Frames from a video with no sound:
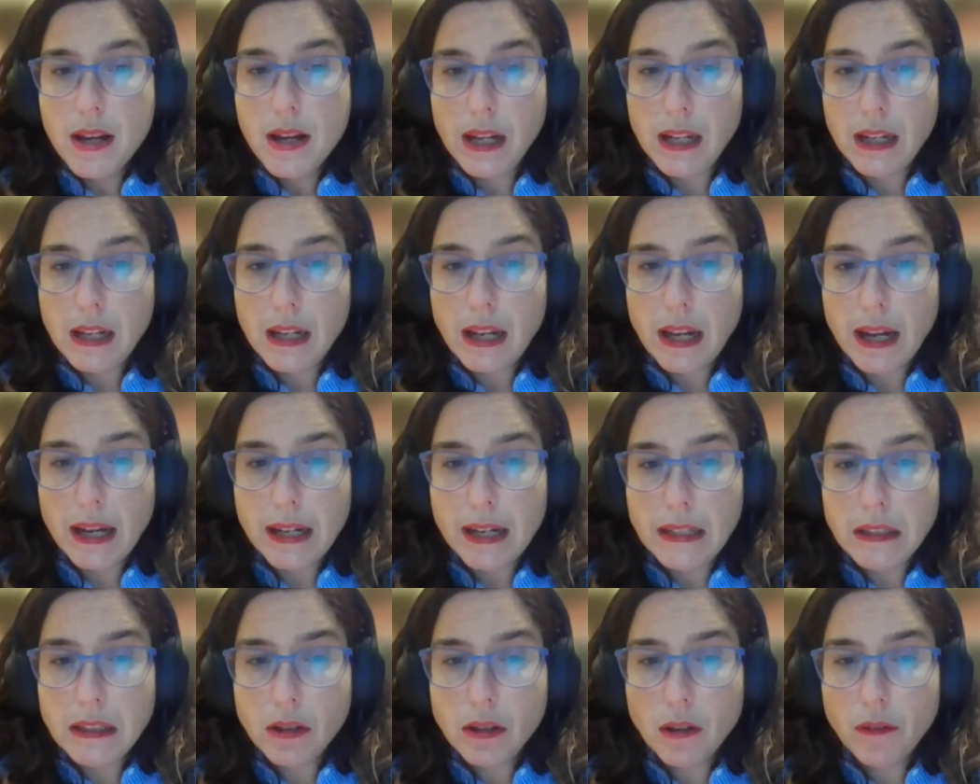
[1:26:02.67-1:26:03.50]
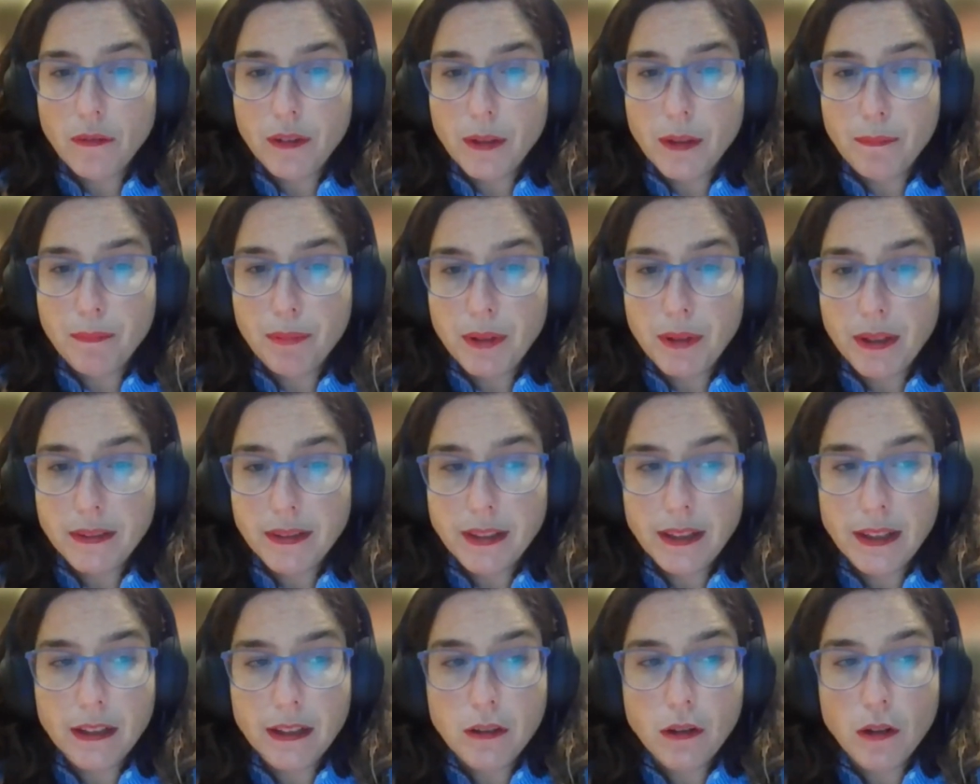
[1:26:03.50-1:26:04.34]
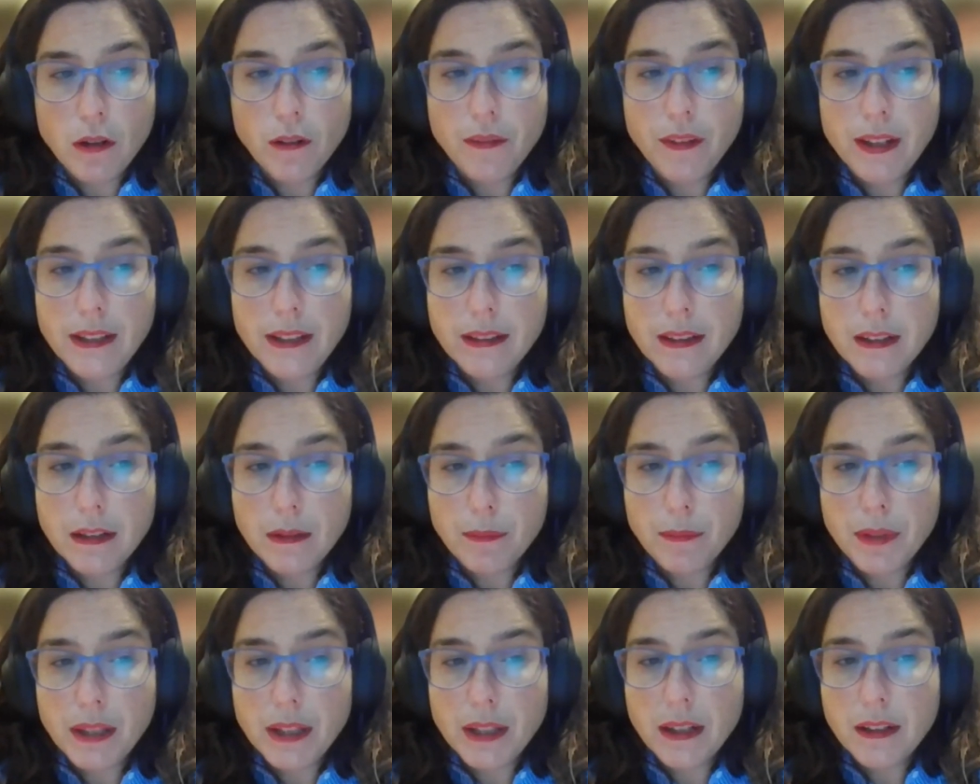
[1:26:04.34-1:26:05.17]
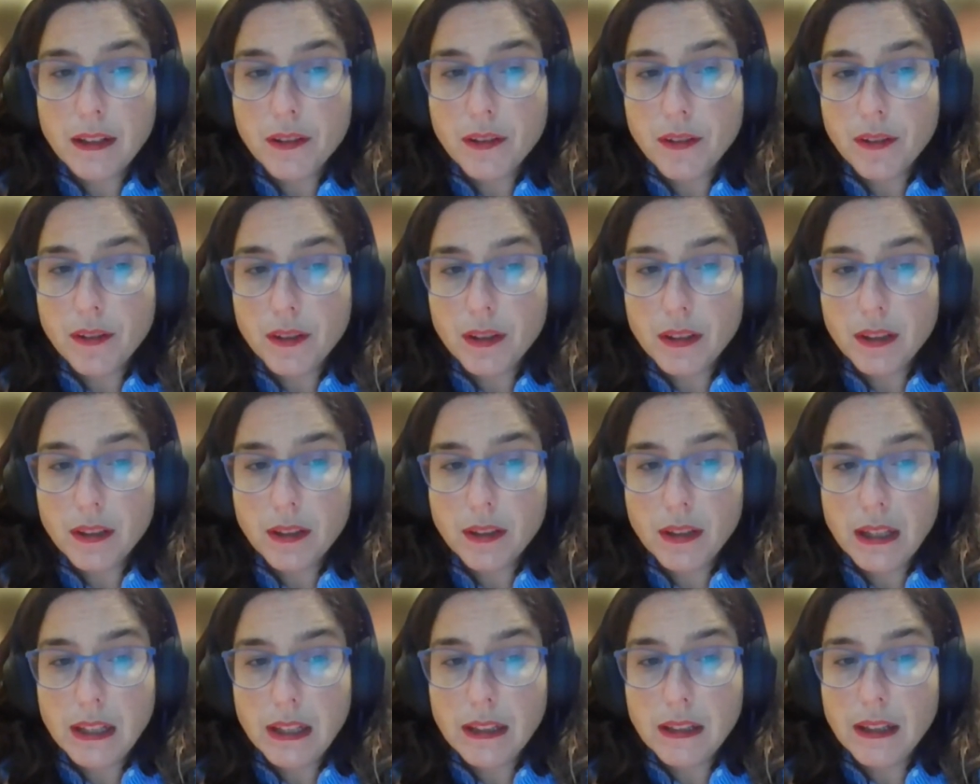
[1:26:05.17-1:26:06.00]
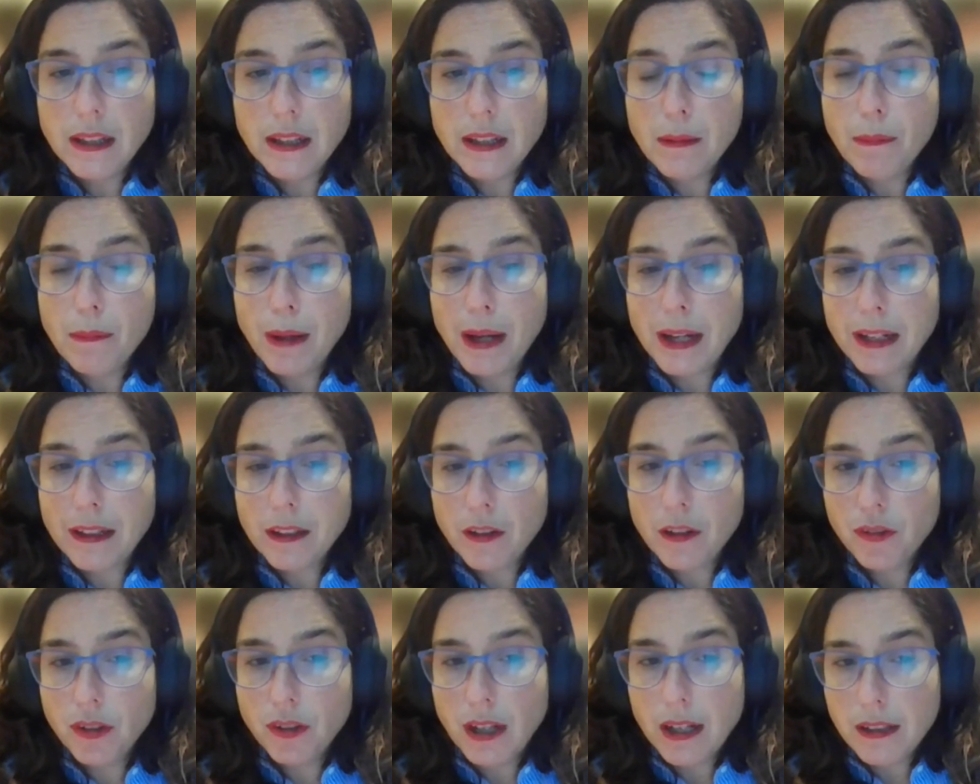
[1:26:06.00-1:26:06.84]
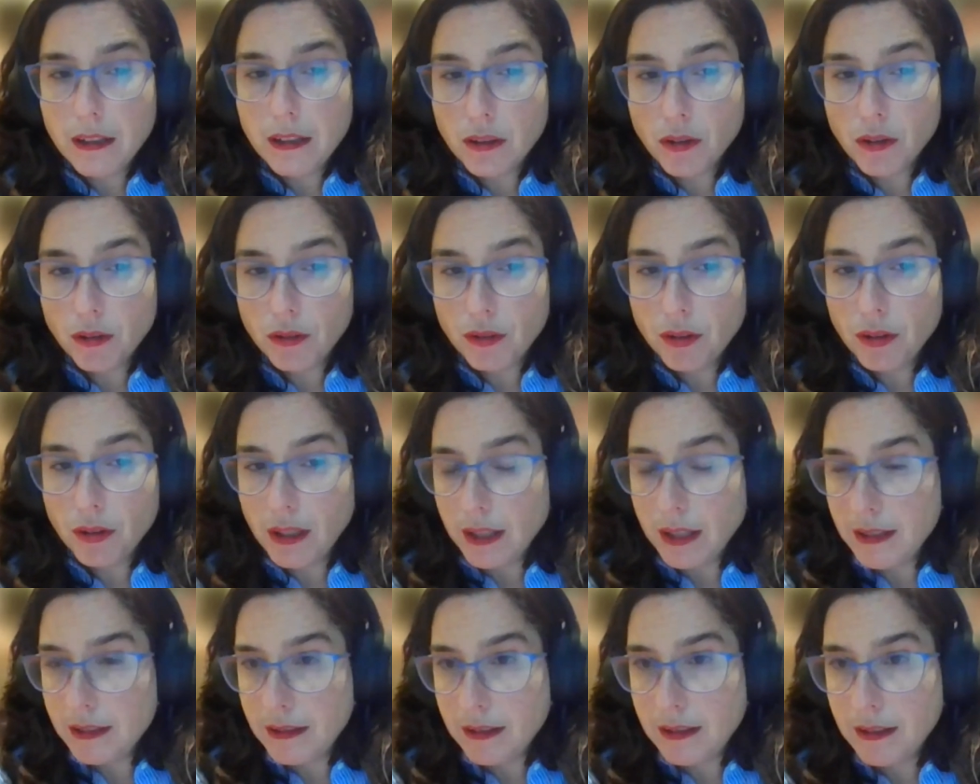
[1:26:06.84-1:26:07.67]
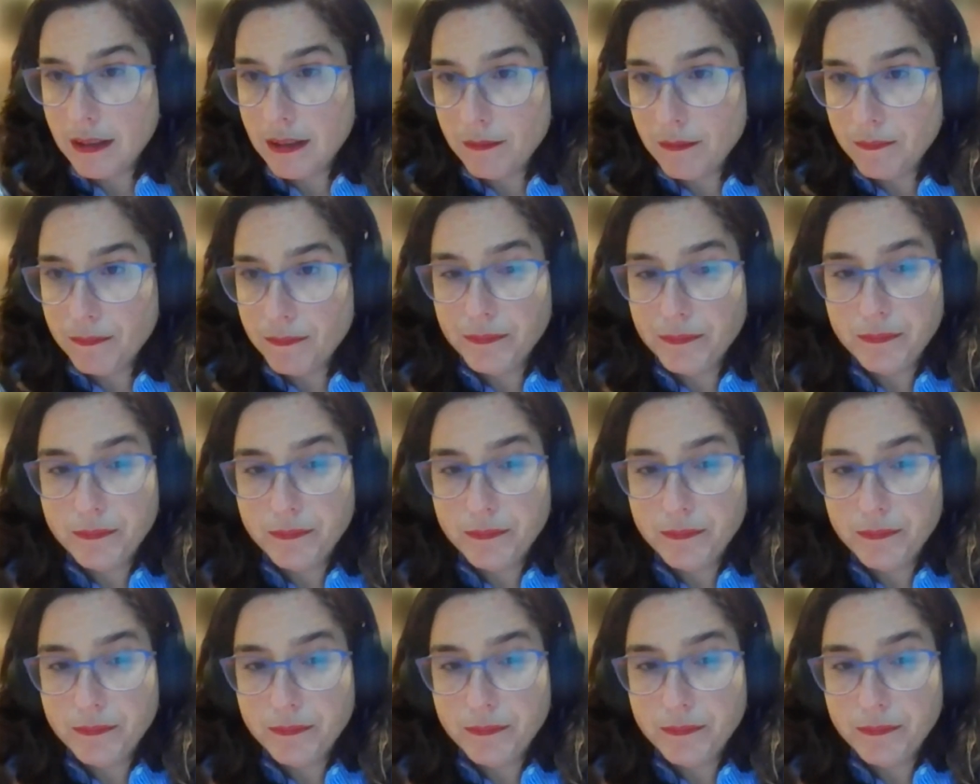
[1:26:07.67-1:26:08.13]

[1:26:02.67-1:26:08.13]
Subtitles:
In light of the precedent of the Inter-American Court in the Barrios Altos case,